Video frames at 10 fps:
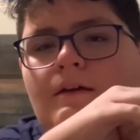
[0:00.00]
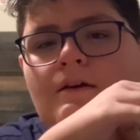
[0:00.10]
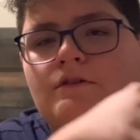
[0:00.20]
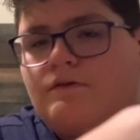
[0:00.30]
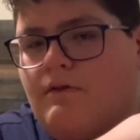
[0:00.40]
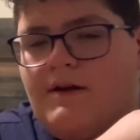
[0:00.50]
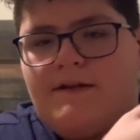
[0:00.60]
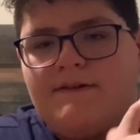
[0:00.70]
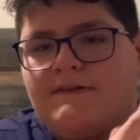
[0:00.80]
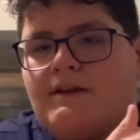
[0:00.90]
Square
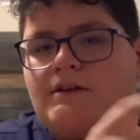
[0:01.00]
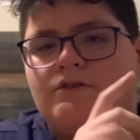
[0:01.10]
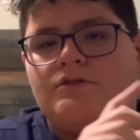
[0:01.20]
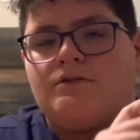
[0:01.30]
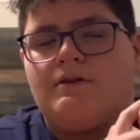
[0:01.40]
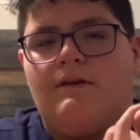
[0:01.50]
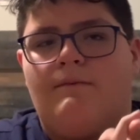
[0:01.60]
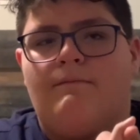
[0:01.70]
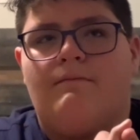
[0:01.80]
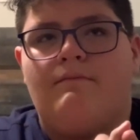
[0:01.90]
Enix
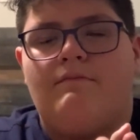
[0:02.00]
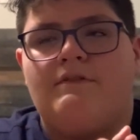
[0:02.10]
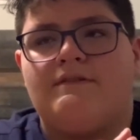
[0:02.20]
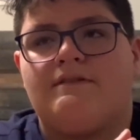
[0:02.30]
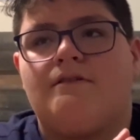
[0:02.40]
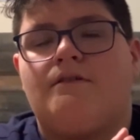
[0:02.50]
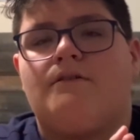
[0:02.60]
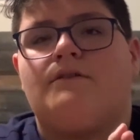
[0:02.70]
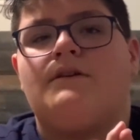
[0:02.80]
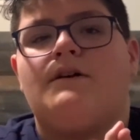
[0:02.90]
what's it
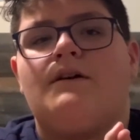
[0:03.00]
called?